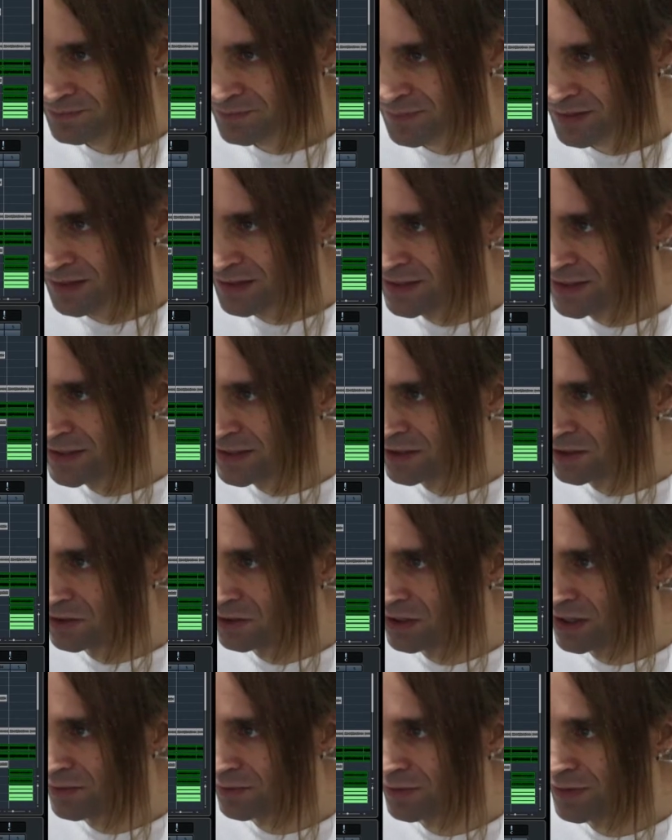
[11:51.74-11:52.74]
here you
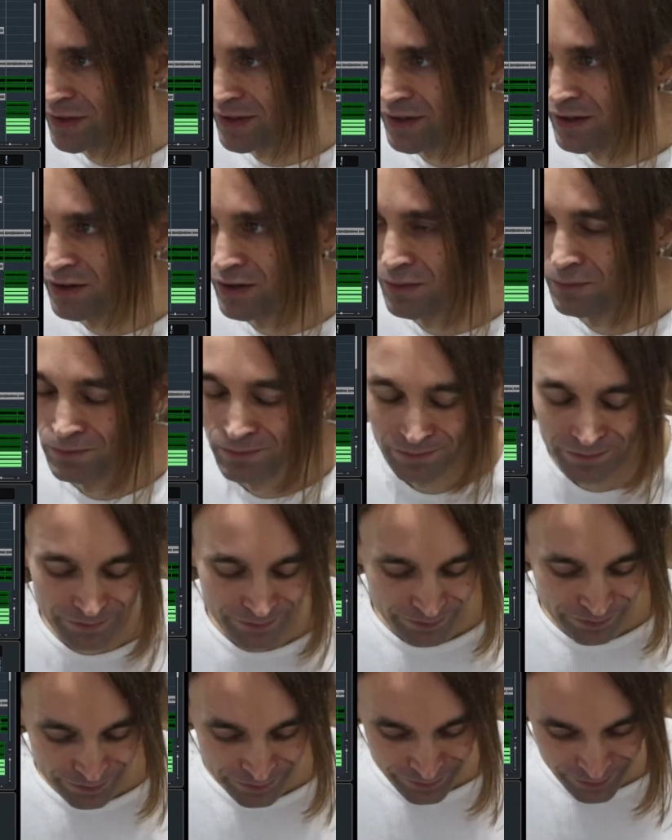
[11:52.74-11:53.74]
have the
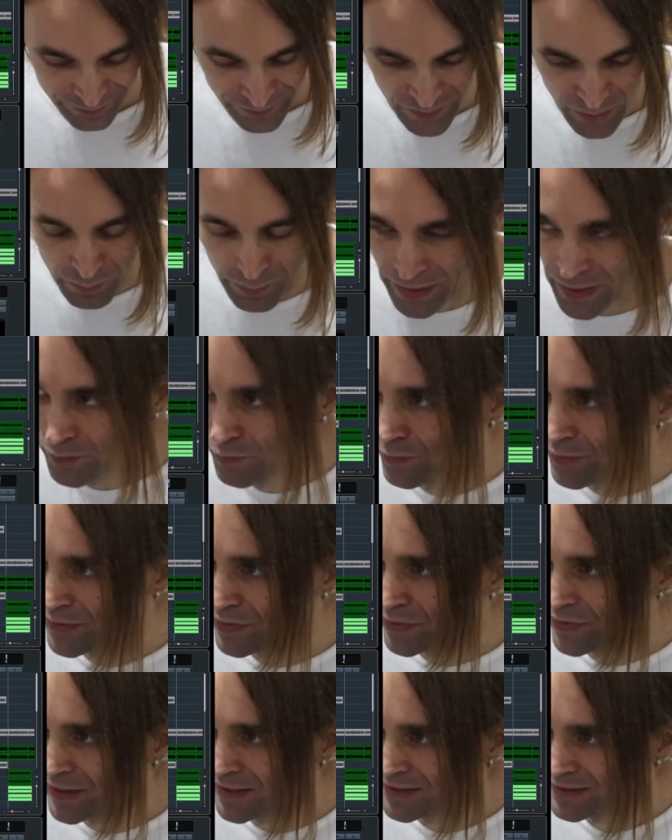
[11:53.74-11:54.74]
benefit
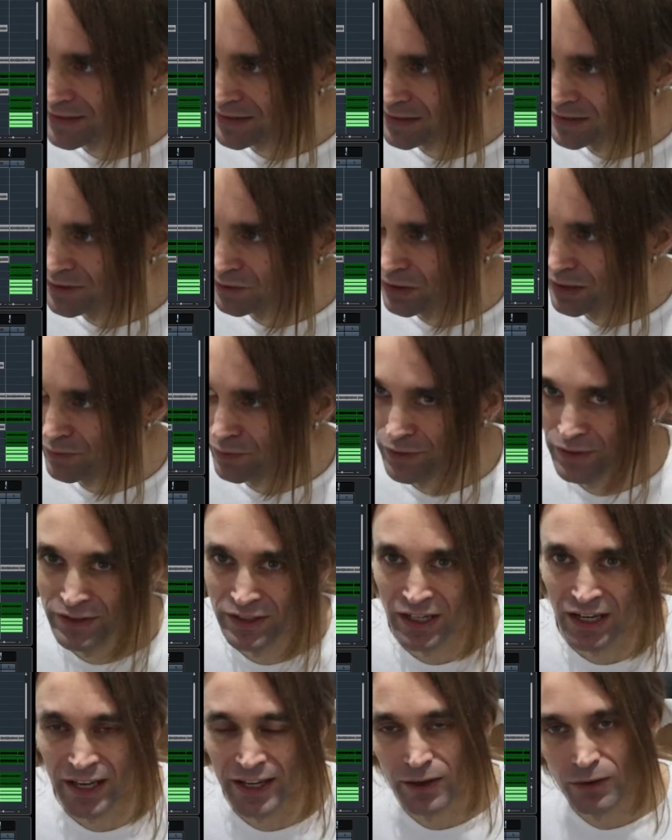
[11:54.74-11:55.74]
that you have the
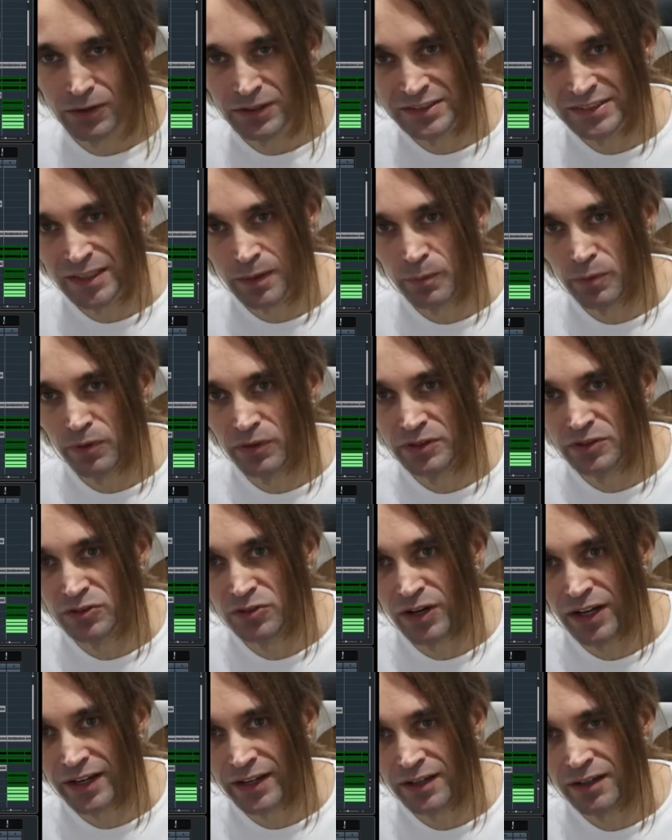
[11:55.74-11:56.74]
delay on a separate
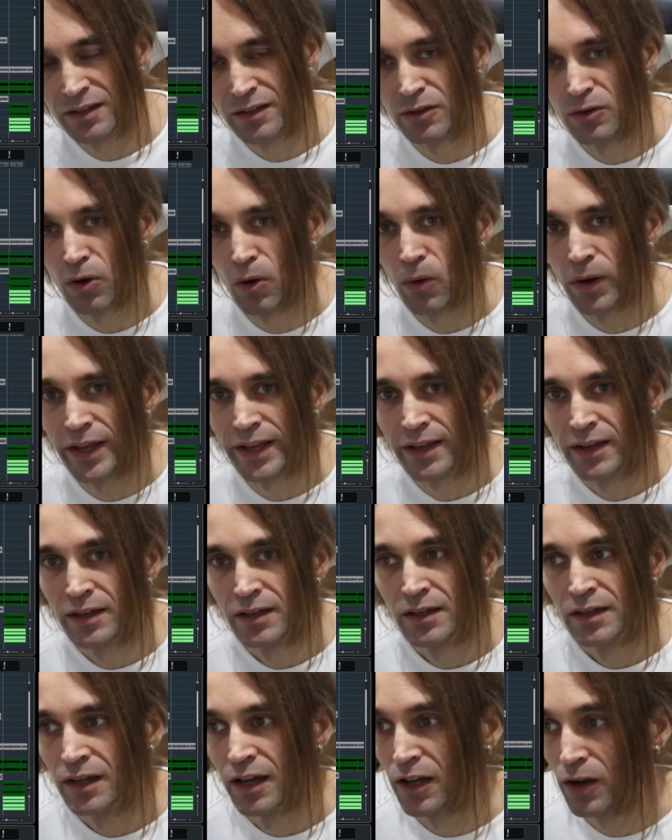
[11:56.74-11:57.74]
track going,
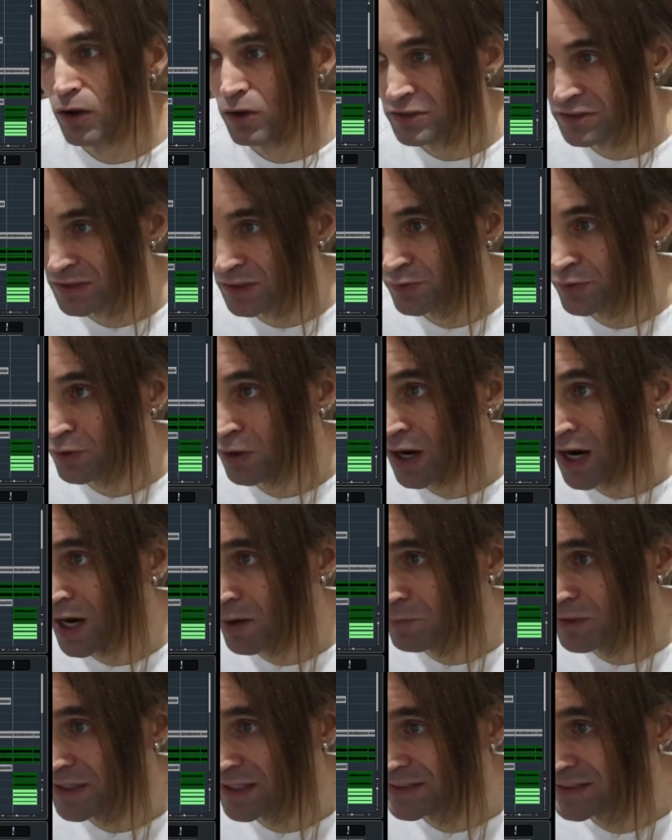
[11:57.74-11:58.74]
and also if you
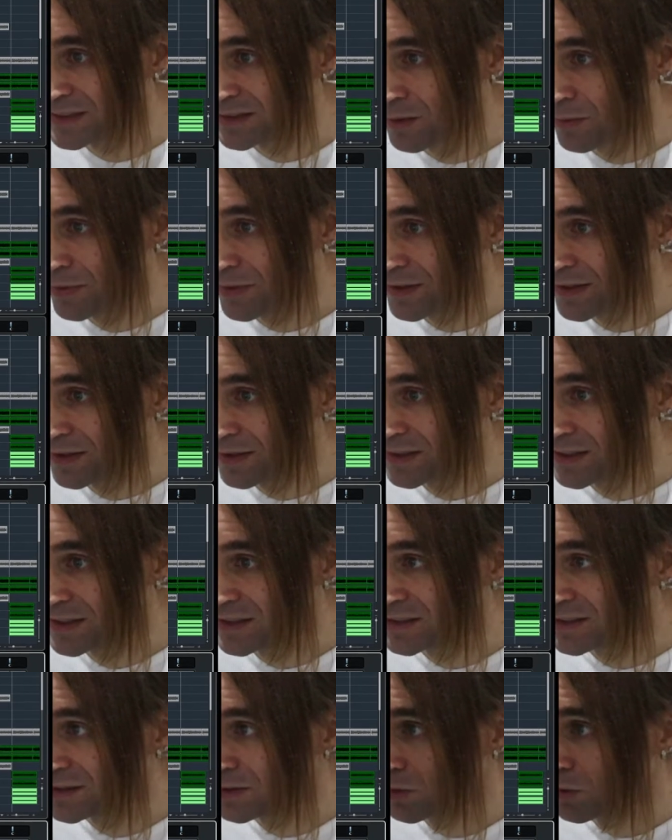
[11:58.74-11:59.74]
harmonize something in the
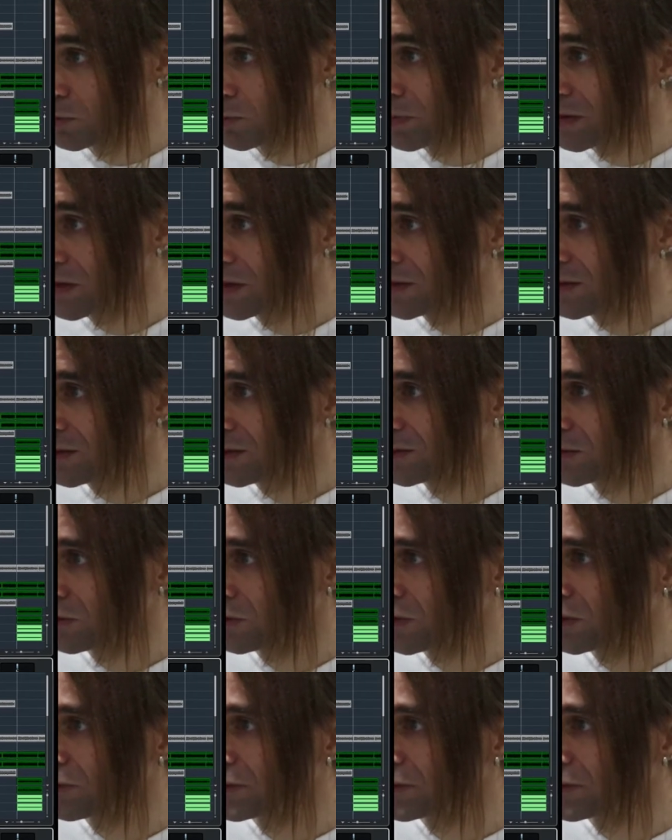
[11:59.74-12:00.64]
solo part, I don't know if I